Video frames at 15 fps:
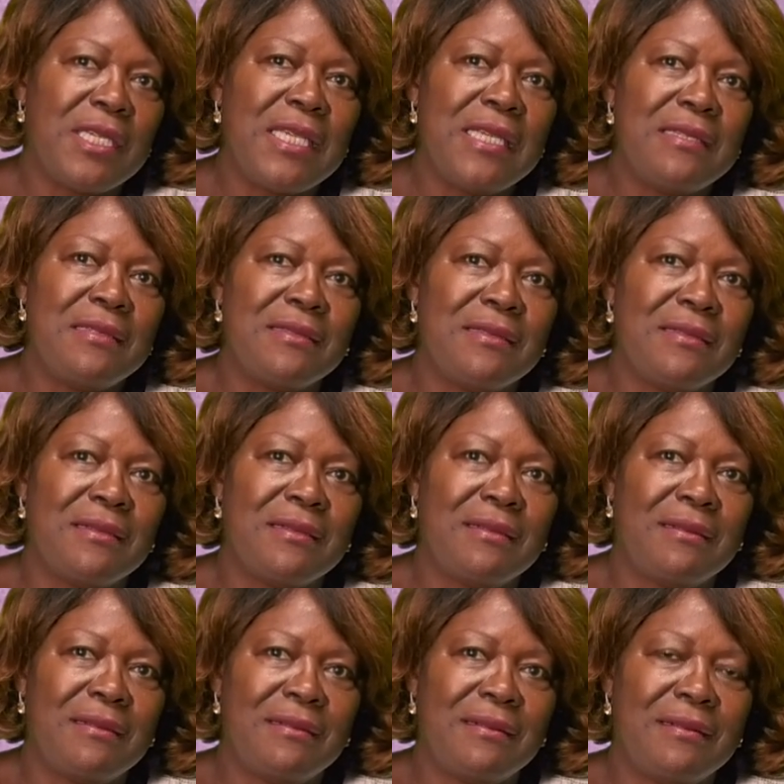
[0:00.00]
kids
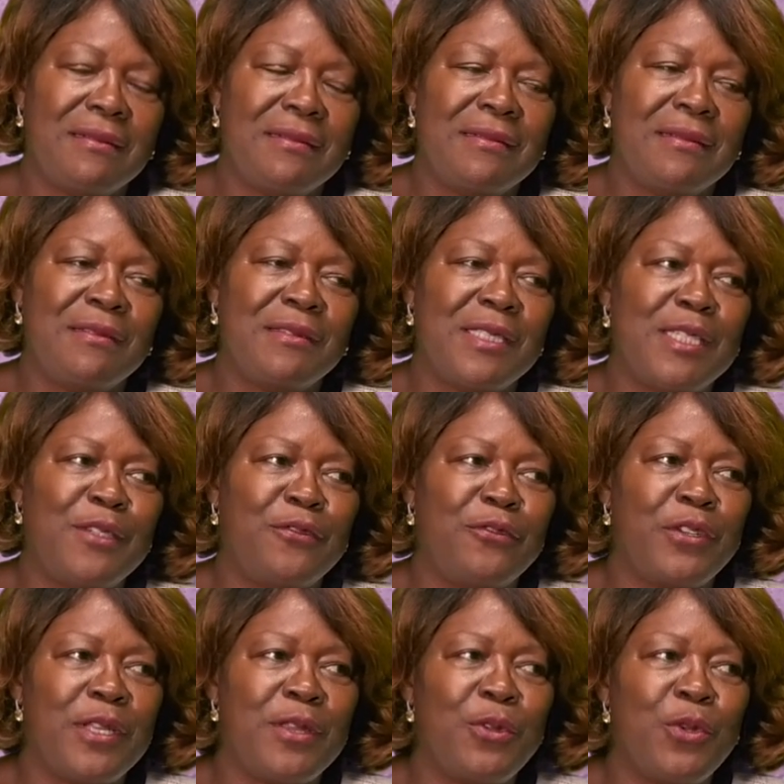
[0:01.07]
are different.